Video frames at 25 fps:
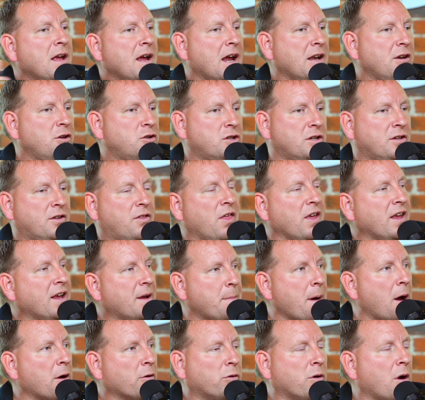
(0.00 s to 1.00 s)
and you should think
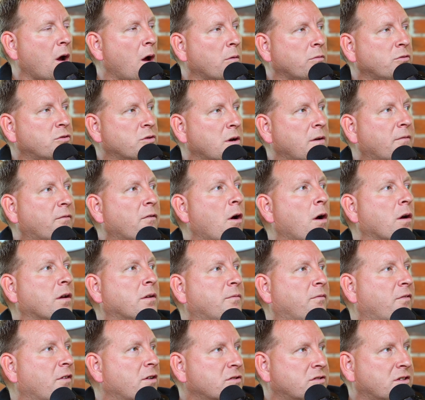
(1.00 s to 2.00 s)
about crown tree frogs
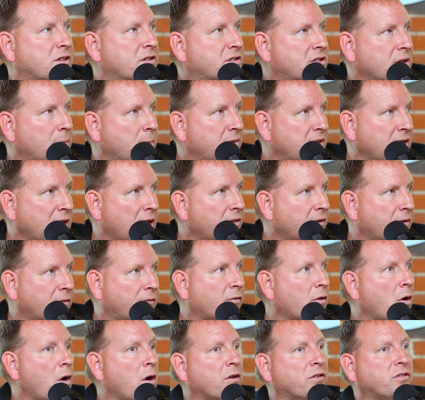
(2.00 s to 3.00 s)
versus some of the other
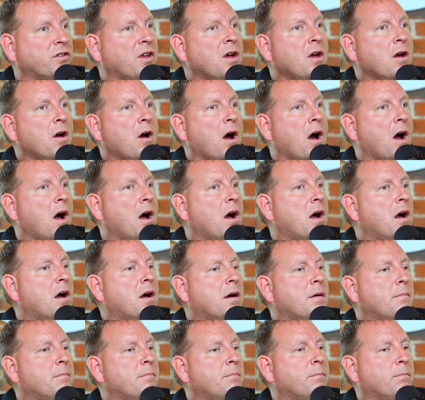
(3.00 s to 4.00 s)
frogs?
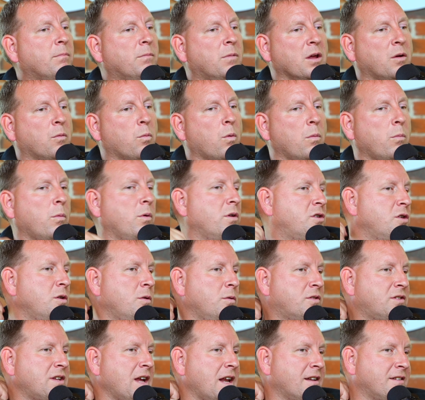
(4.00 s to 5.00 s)
Like, what would
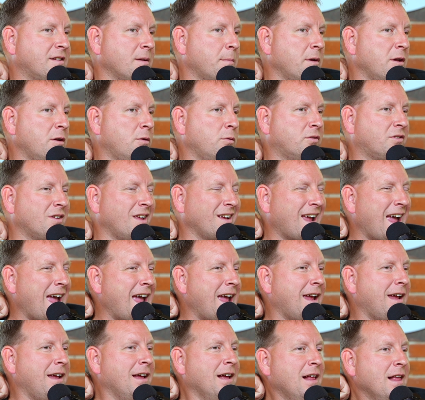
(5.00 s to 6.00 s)
you say to somebody who's like,
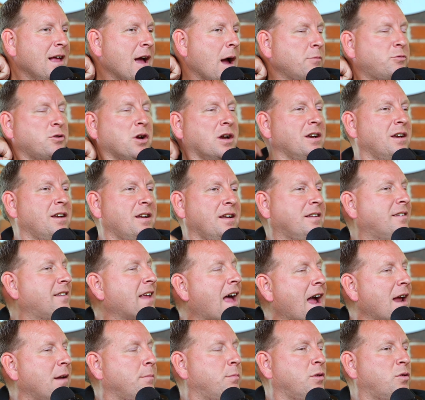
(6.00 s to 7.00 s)
hey, I'm trying to
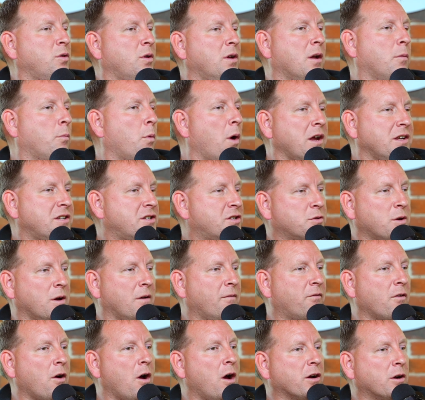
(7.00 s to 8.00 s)
decide between a white tree
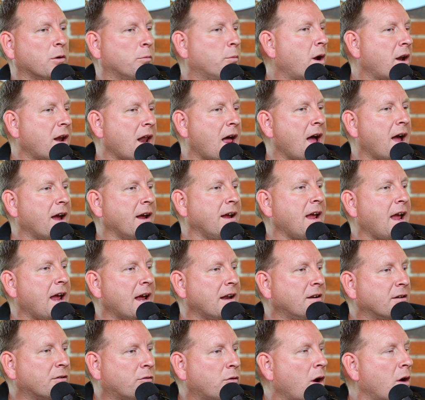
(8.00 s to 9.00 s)
frog, a red eye,
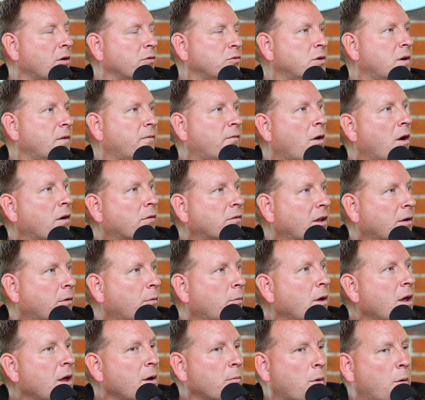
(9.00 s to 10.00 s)
and a crown tree frog? Like,
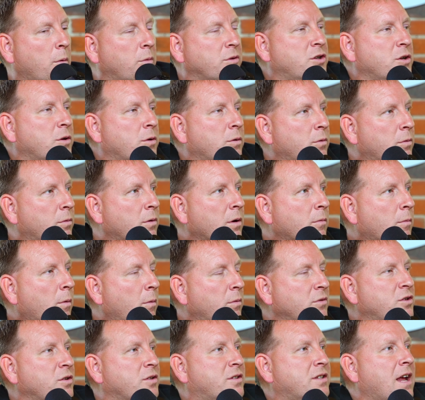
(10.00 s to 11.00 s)
what would you
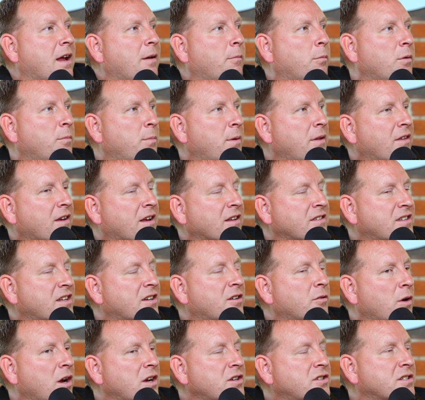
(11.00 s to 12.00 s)
say would be the
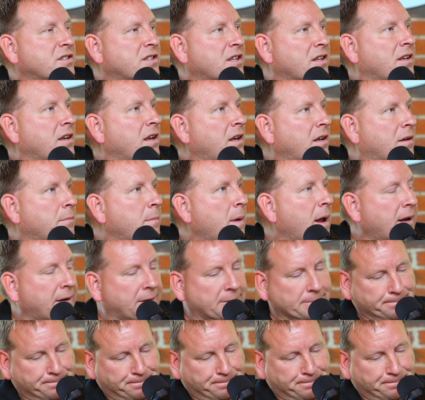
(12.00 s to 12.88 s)
considerations they need to make?